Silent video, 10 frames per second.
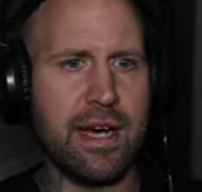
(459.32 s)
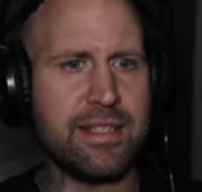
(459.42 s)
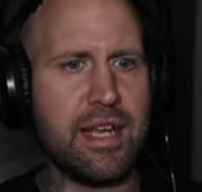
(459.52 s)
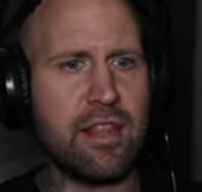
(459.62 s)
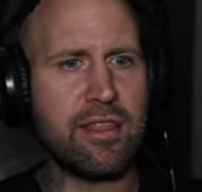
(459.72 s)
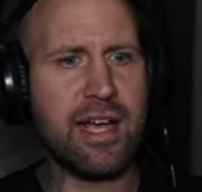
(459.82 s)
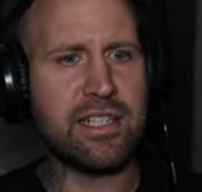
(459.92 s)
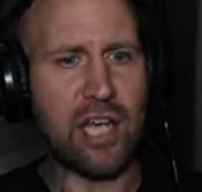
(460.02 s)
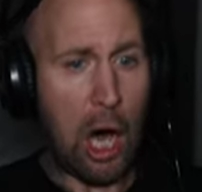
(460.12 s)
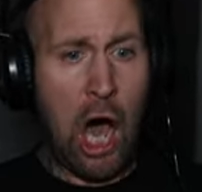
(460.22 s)
I didn't think
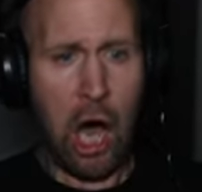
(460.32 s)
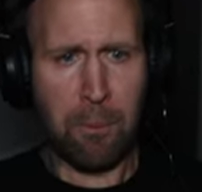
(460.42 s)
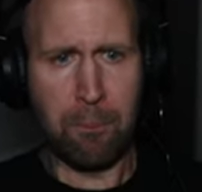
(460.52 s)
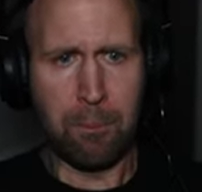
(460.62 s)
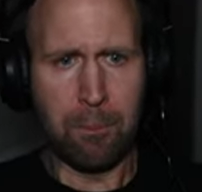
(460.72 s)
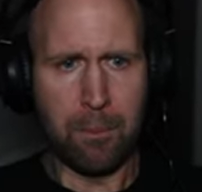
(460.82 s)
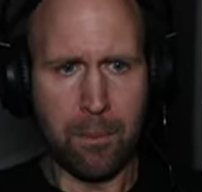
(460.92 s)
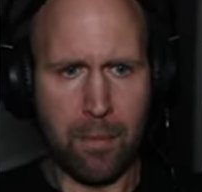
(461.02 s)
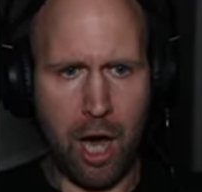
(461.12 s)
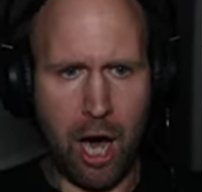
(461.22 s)
so. Up!
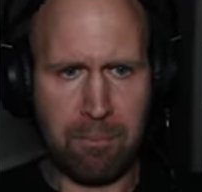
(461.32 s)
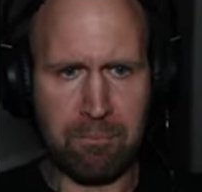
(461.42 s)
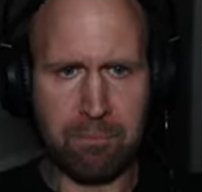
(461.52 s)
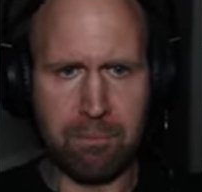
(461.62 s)
Up!